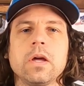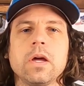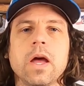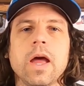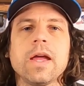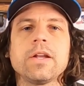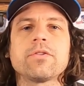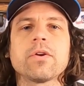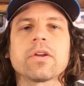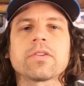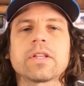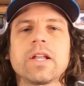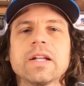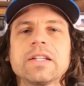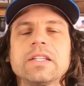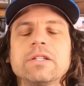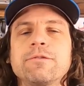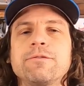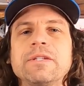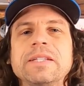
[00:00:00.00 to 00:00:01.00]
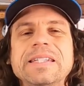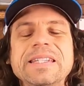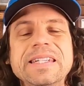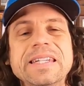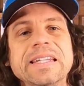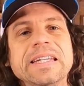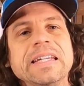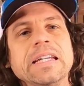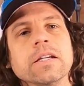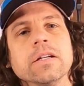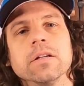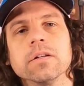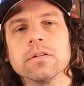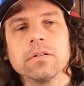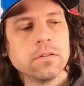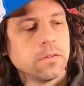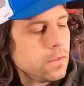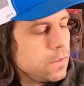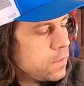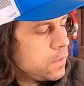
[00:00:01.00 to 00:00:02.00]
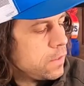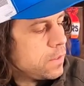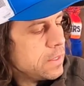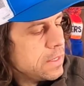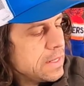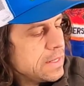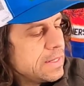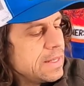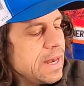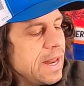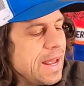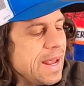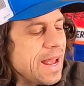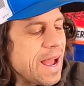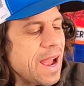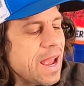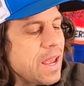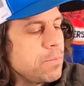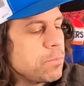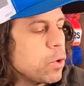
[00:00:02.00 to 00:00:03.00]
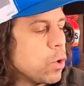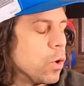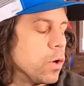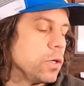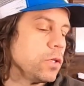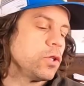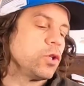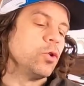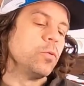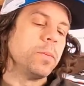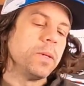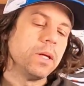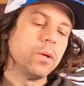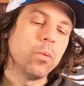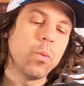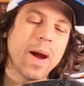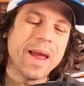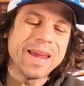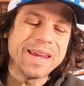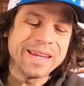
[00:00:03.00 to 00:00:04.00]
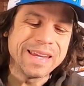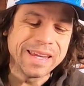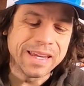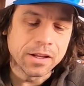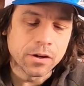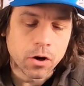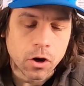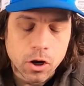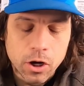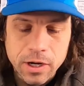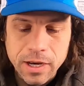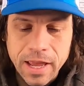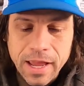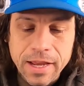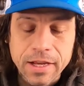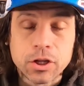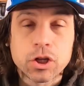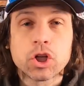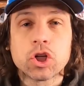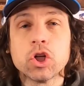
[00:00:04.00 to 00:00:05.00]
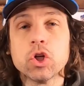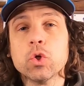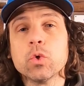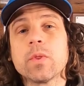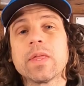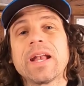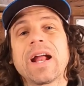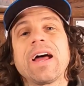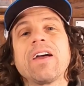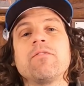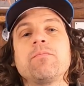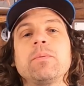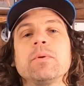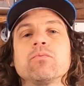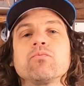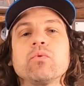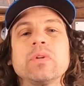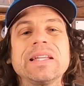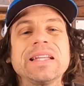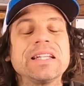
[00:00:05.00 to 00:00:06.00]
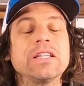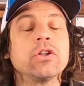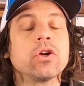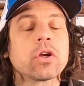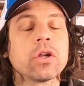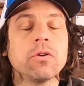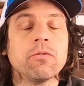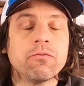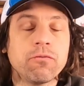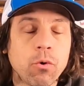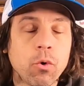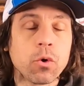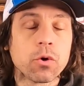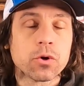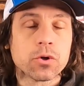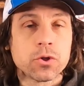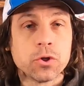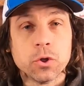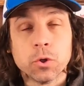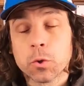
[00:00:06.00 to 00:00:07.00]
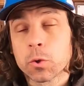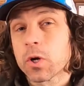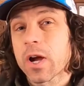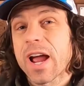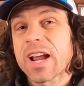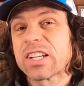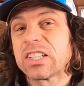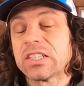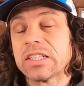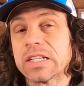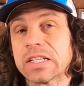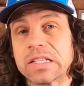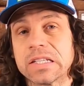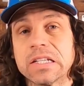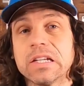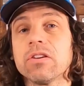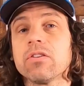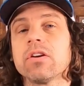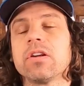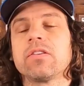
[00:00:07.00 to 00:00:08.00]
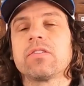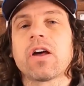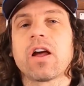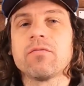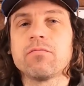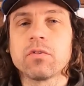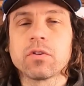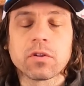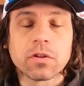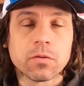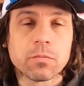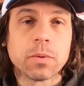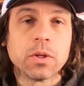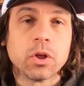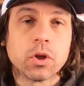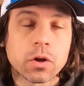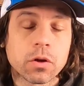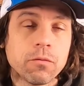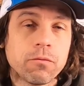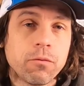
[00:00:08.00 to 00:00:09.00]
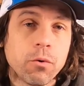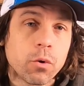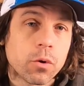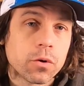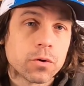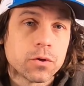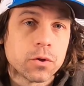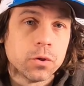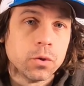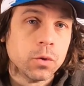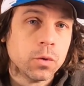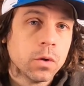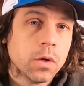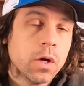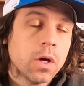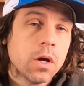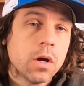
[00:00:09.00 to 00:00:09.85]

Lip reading: Hey Trails Collective, Ian here. Today I am going to be weighing in on a shoe that I've been really looking forward to, or actually a series I've really been looking forward to